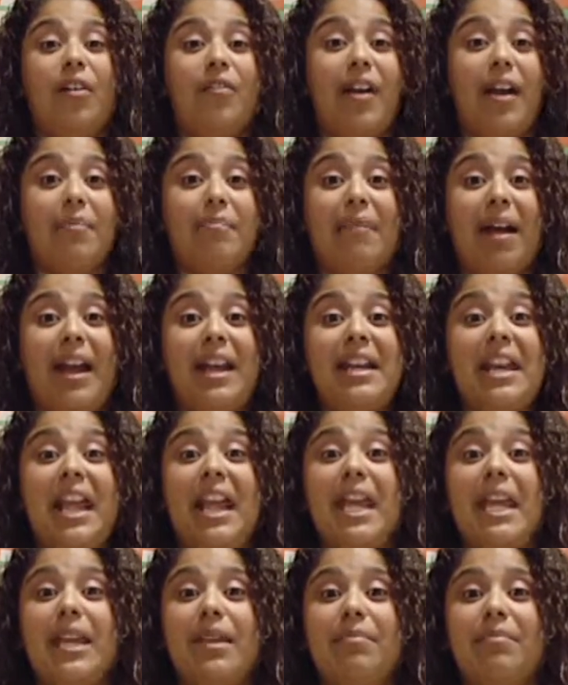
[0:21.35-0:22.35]
Right, my
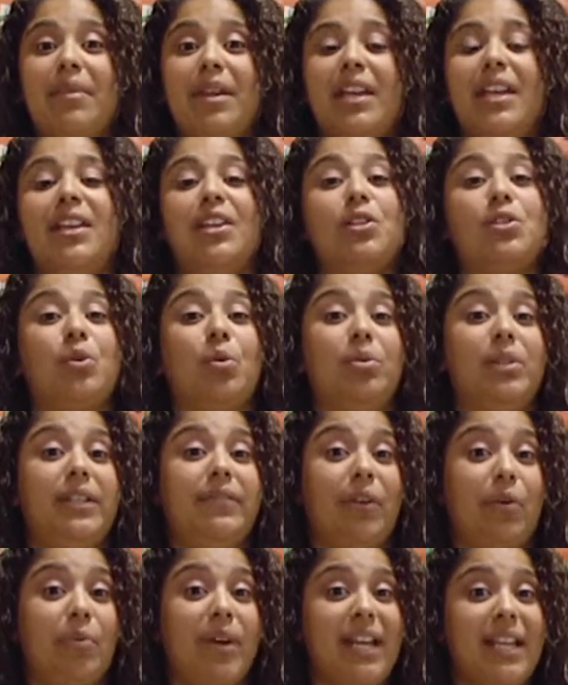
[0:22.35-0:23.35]
name is
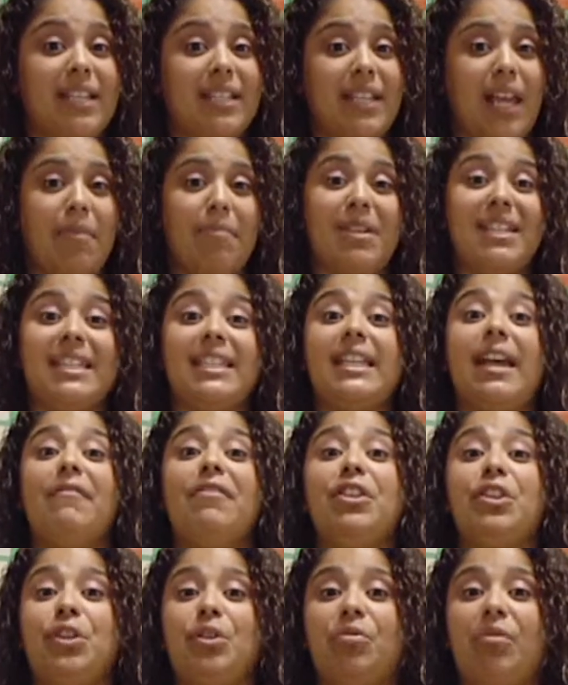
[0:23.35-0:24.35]
Oliva Ricks. I'm a
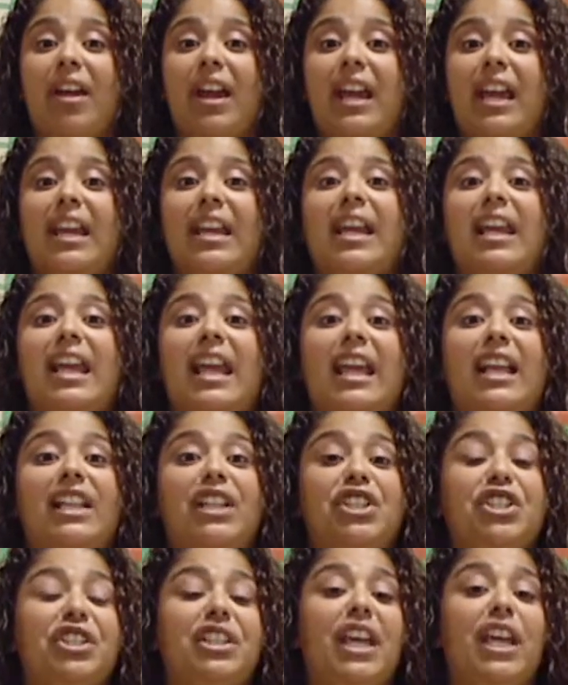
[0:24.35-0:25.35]
seventh grade
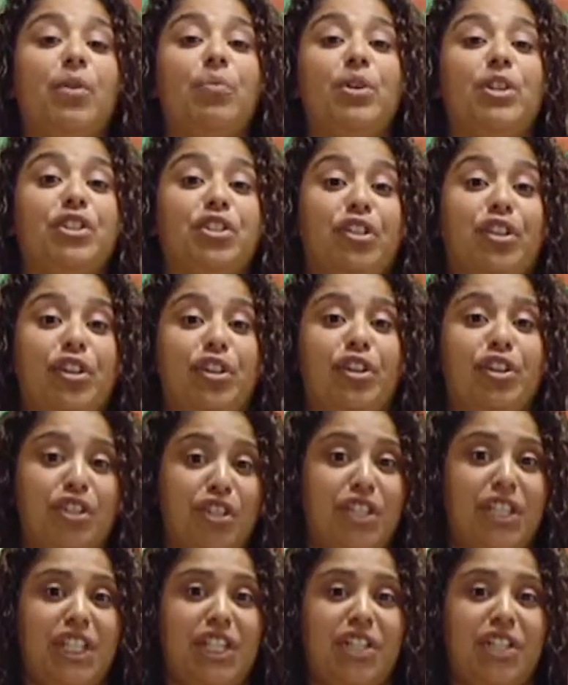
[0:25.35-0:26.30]
English language learners